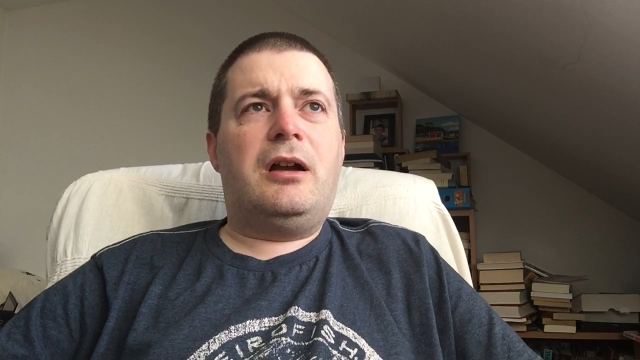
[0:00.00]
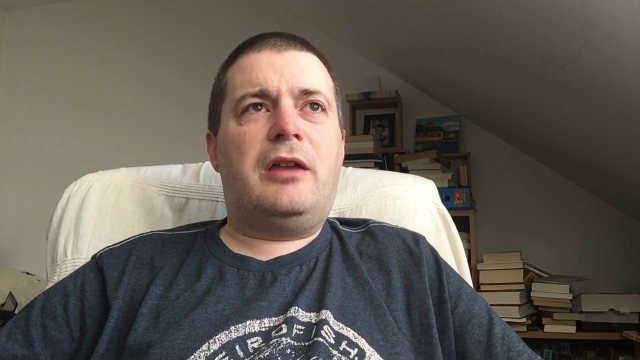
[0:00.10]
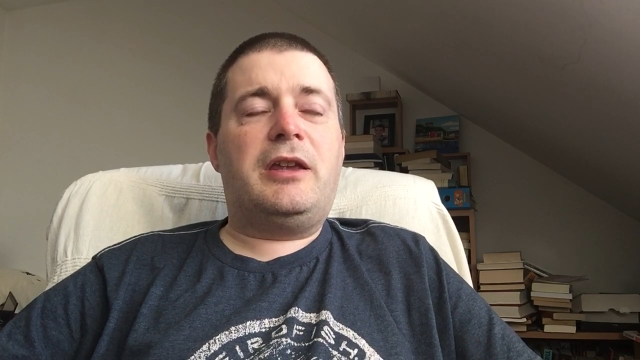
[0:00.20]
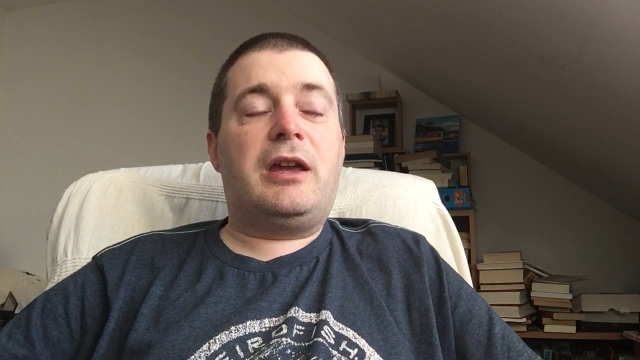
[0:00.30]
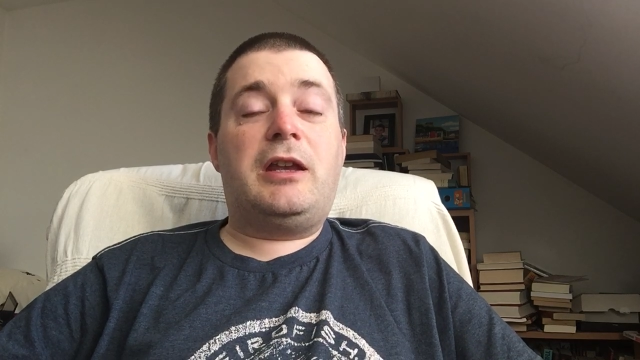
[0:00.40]

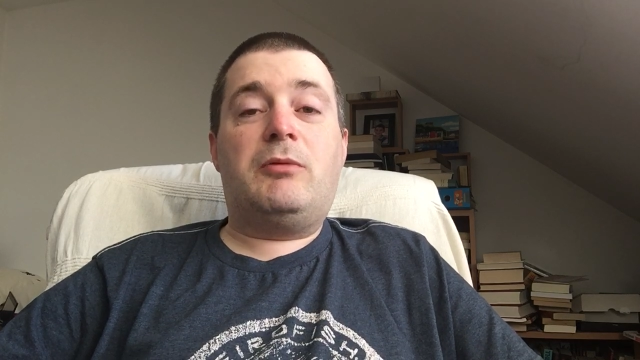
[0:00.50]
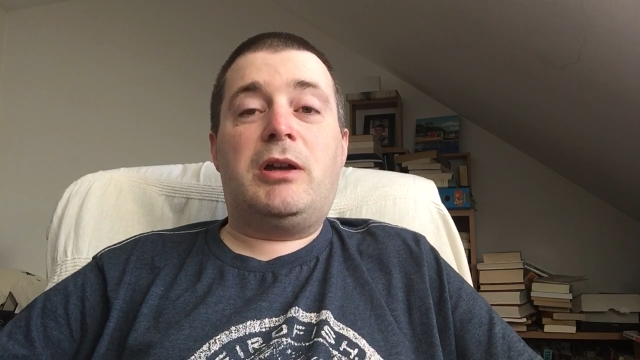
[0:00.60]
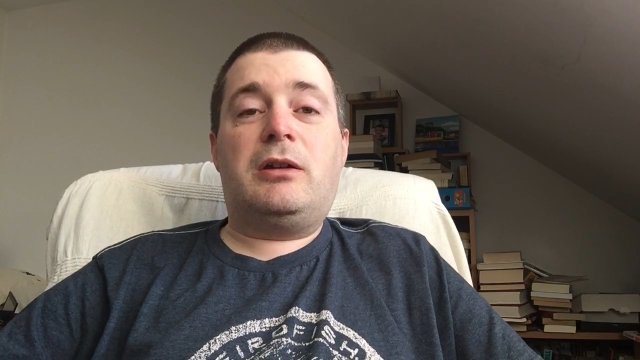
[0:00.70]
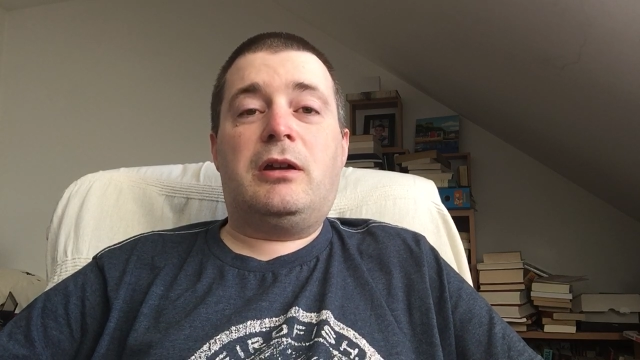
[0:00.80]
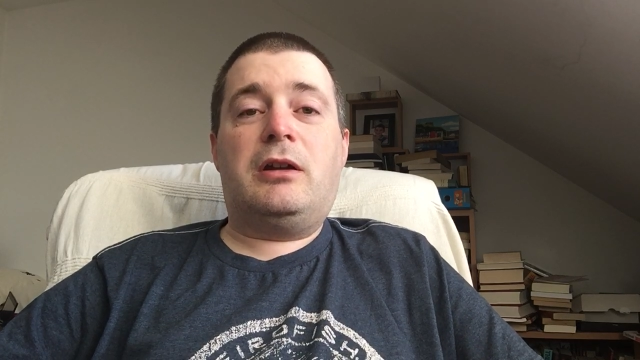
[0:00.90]
I think
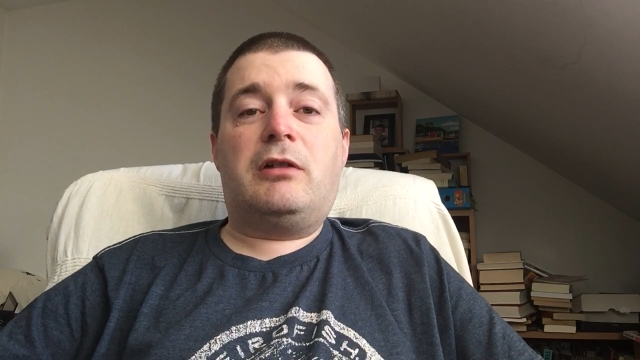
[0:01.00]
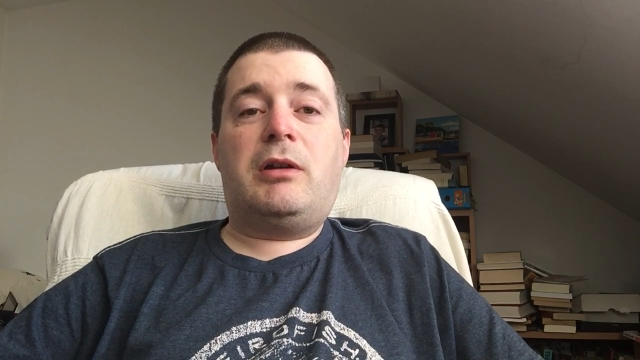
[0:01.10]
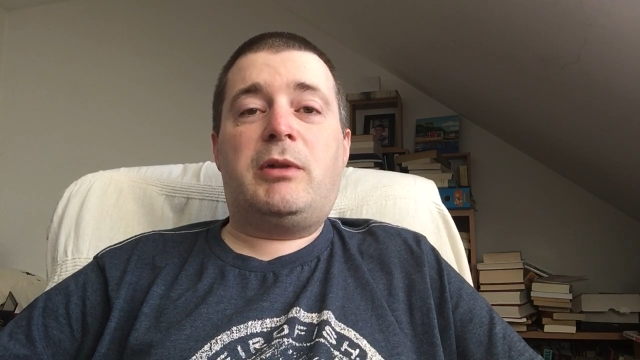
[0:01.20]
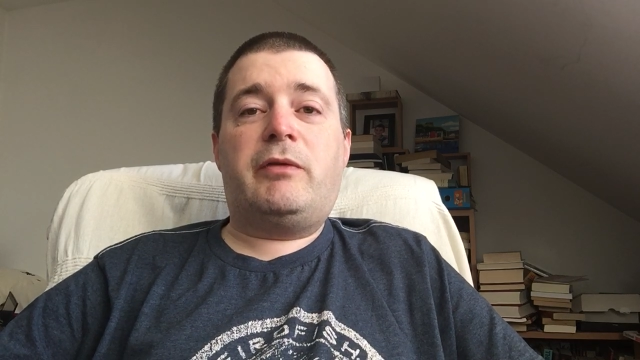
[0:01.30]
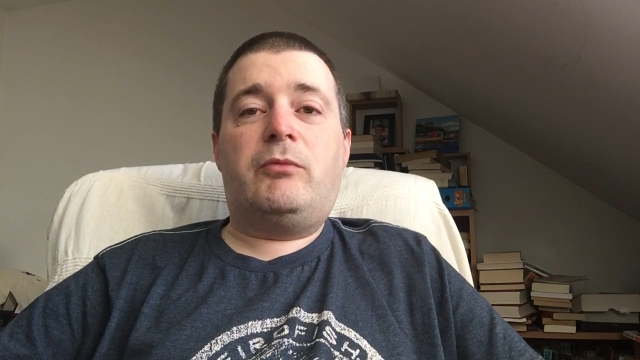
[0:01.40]
anyway,
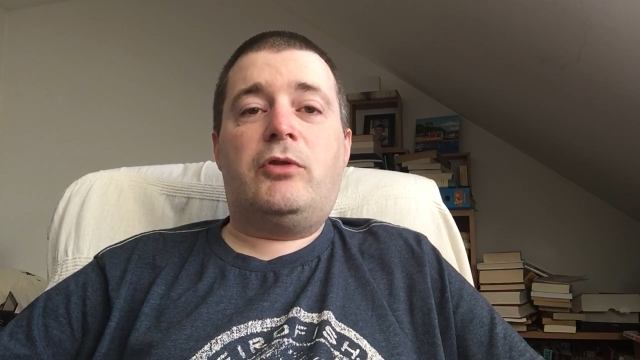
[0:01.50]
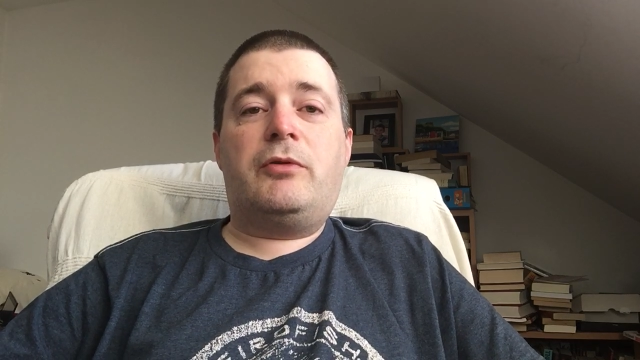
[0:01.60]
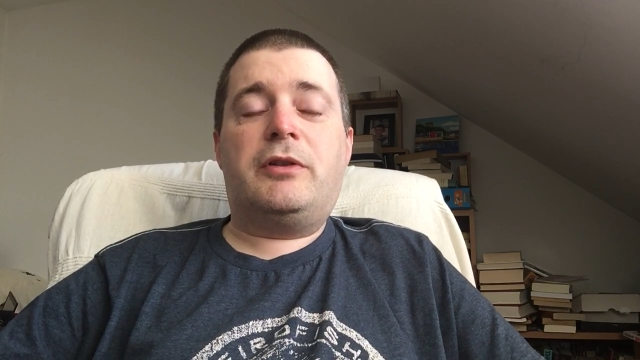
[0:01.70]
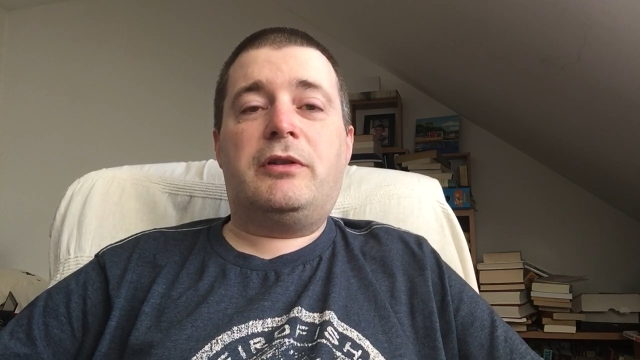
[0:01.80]
correct me if I'm wrong,